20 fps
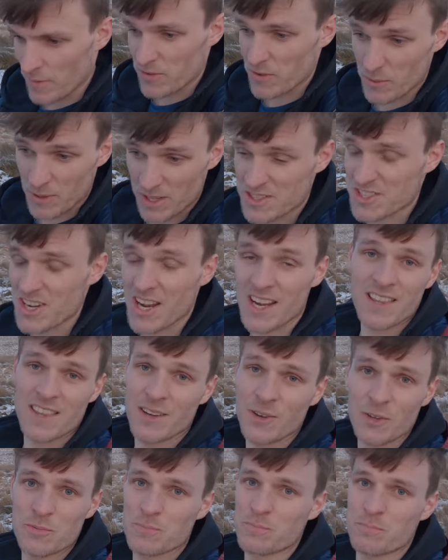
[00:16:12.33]
If you want to check
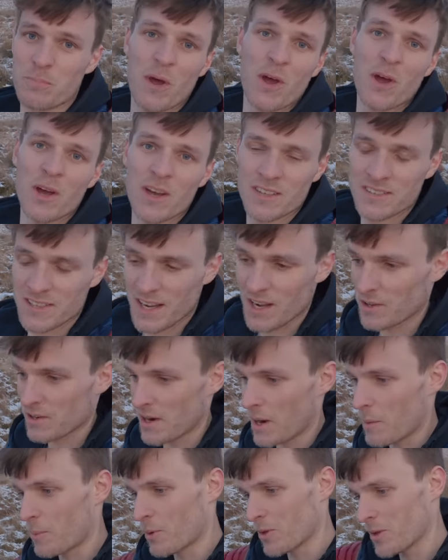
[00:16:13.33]
those perks
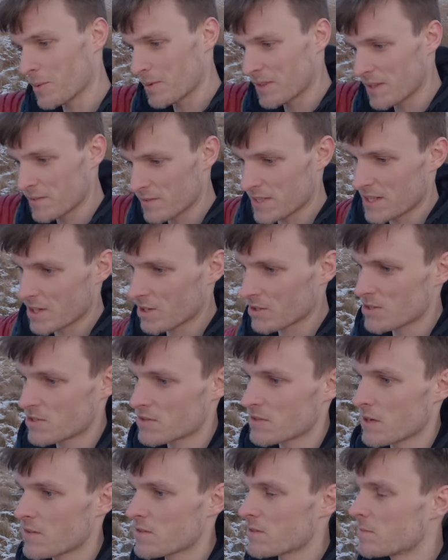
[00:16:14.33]
out, I'll put them in the video
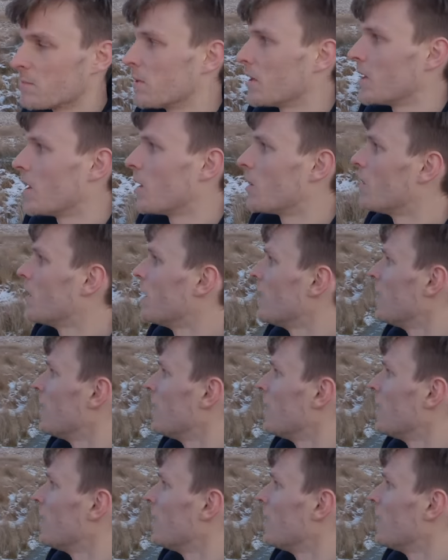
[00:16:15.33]
description below.